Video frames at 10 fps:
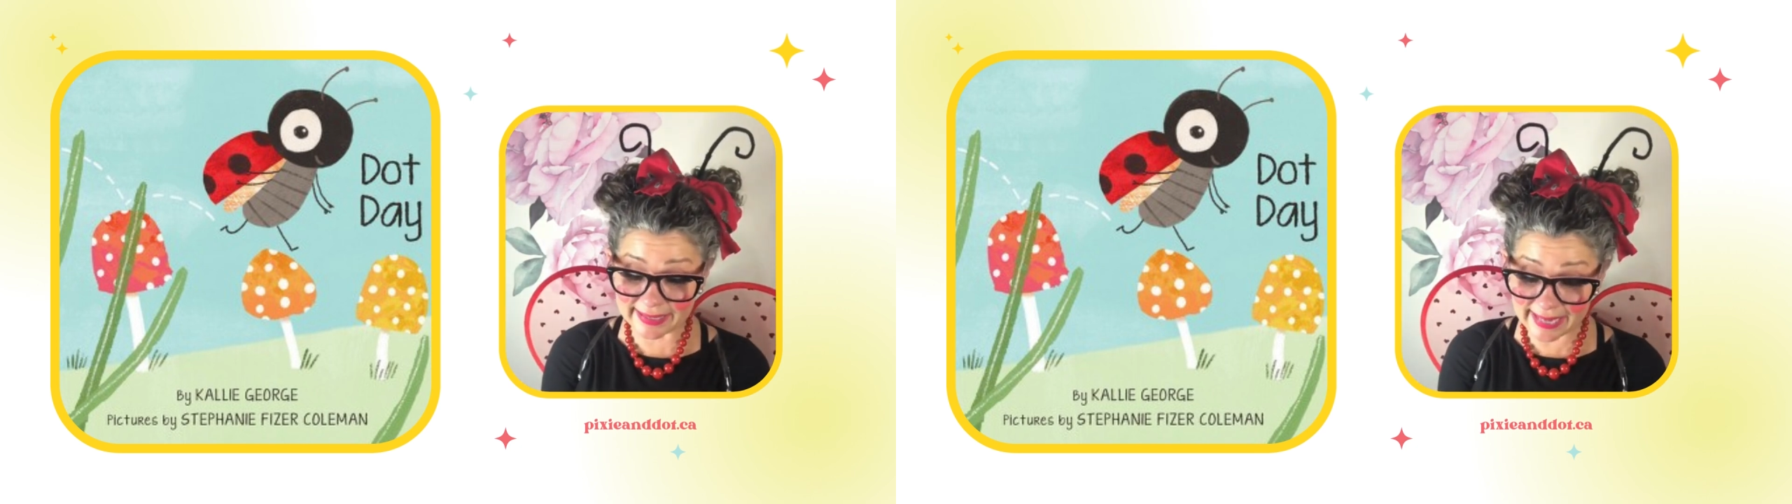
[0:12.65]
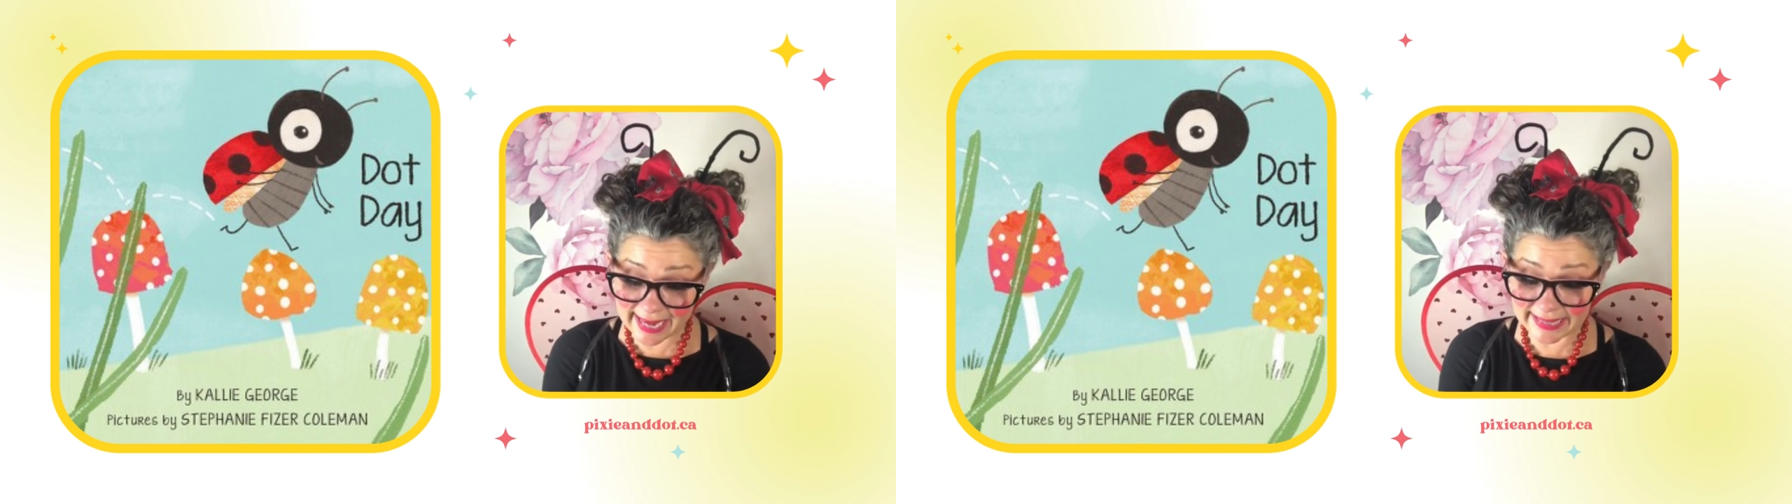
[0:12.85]

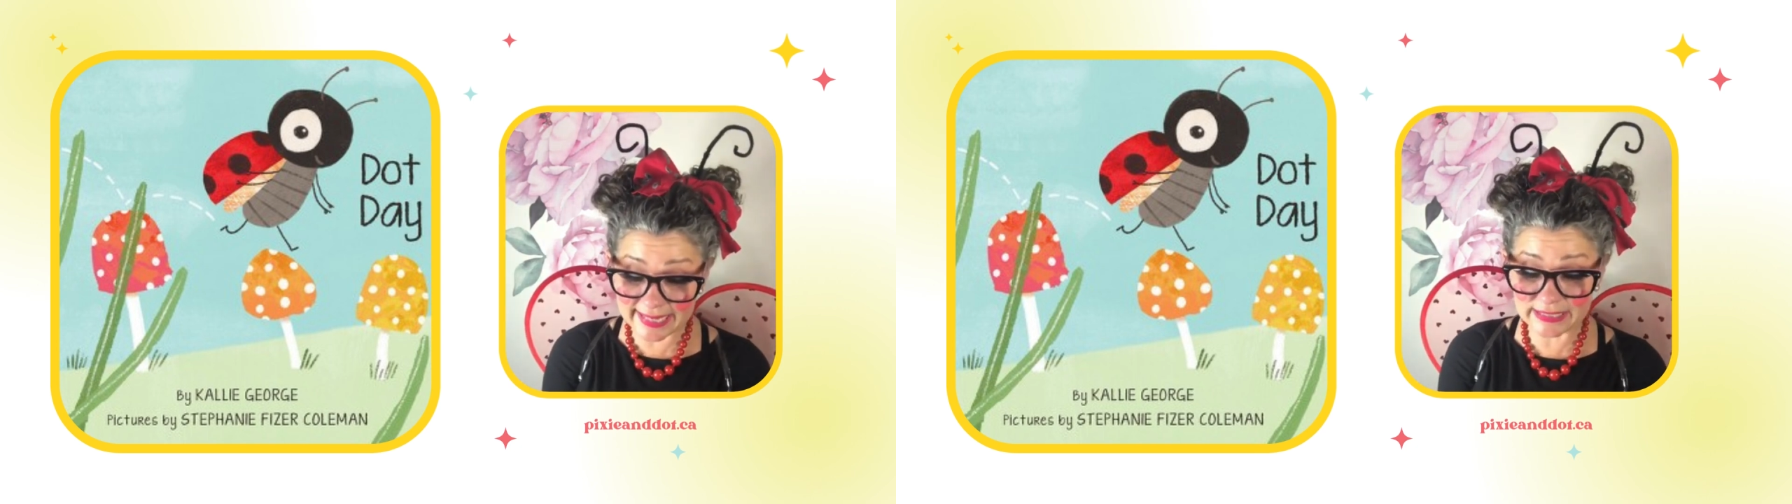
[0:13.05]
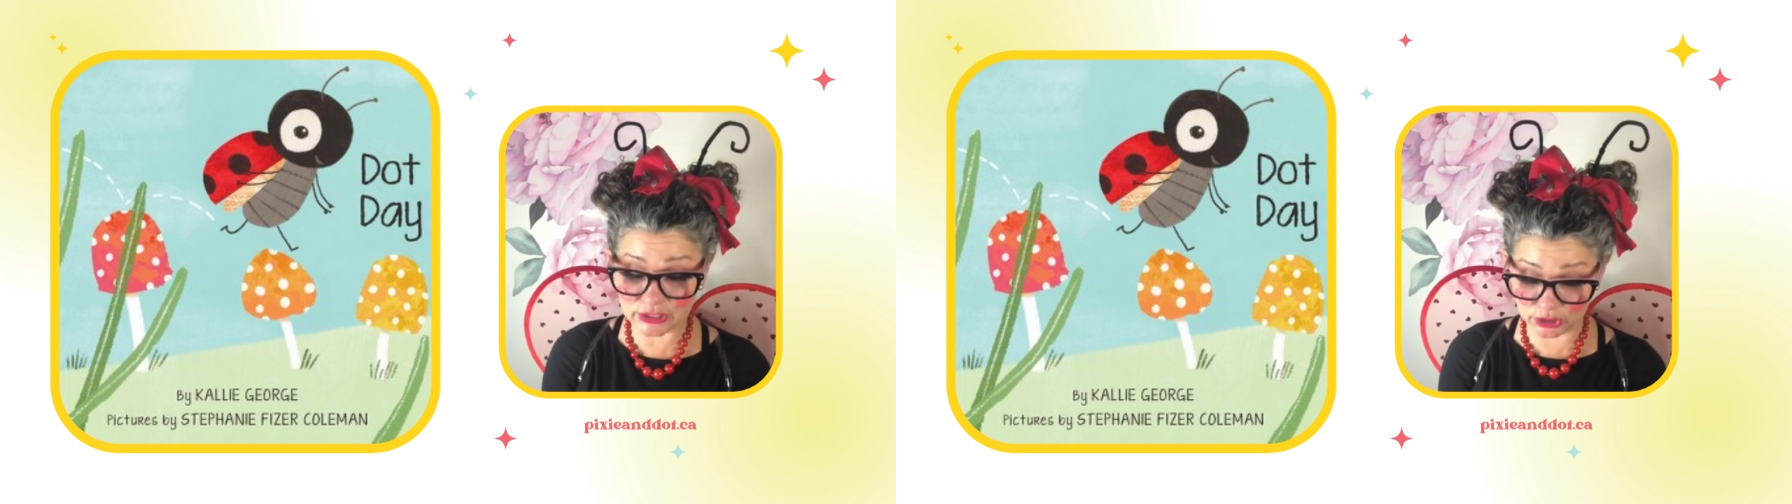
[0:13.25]

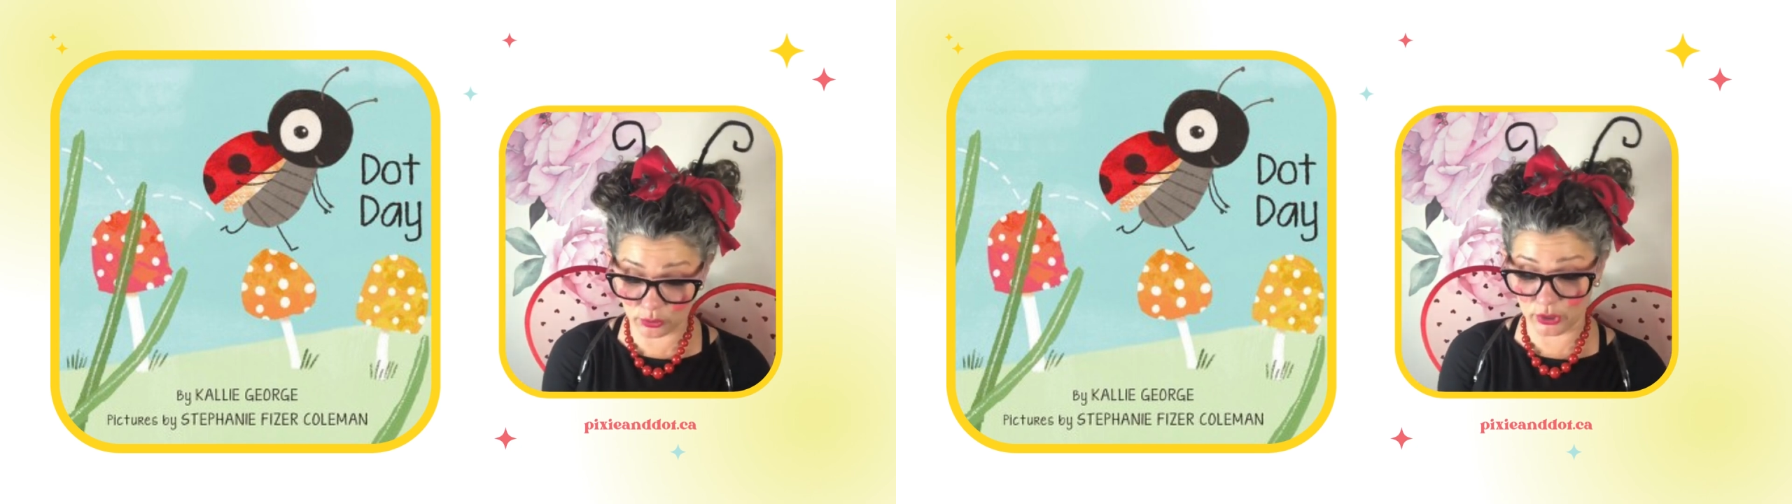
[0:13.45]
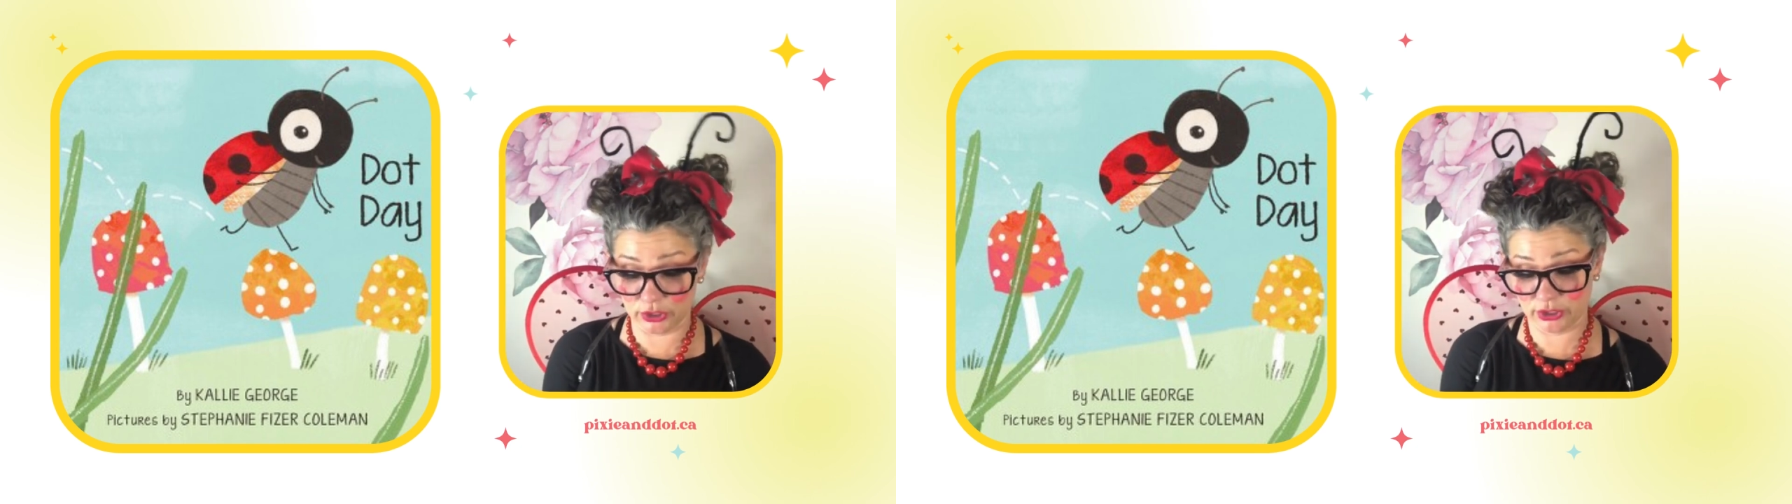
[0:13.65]
Kaylee
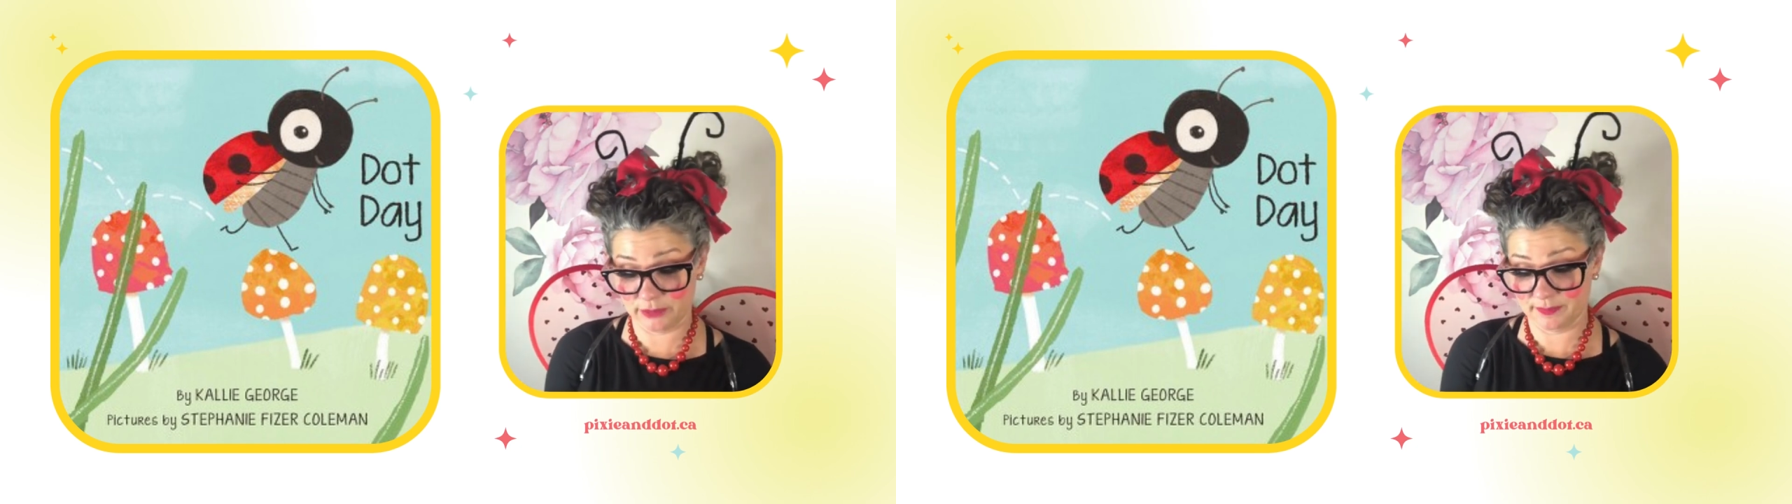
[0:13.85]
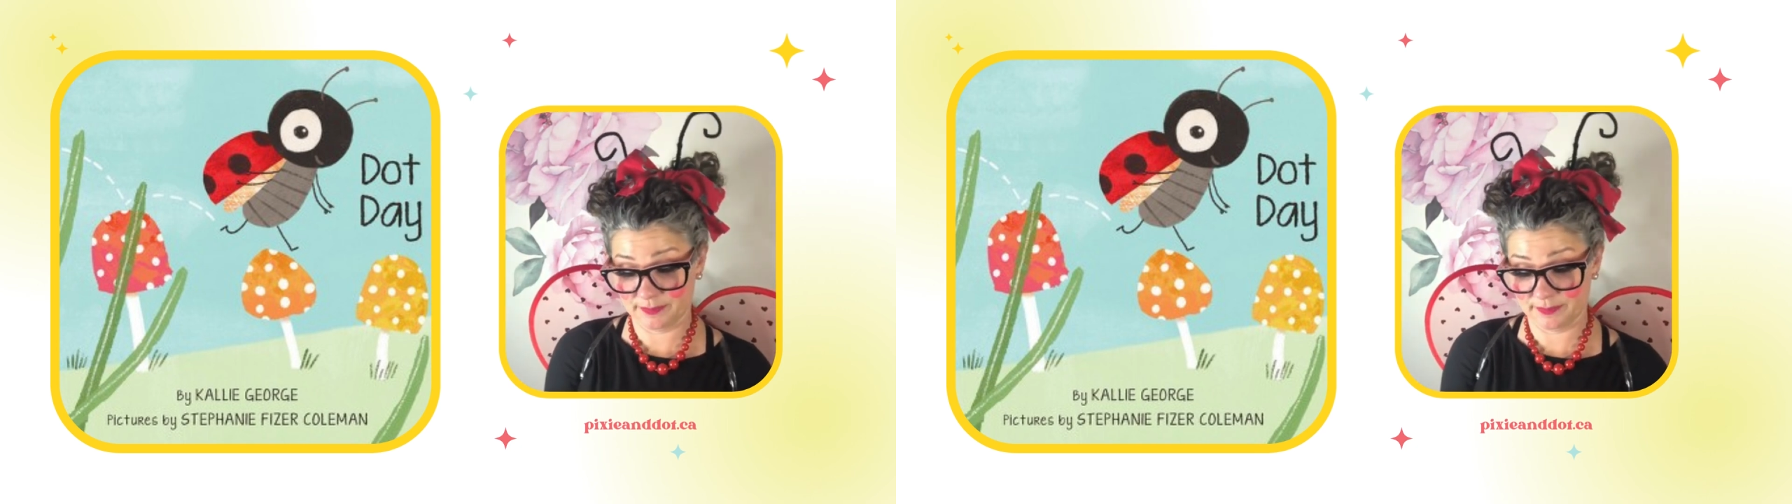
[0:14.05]
George.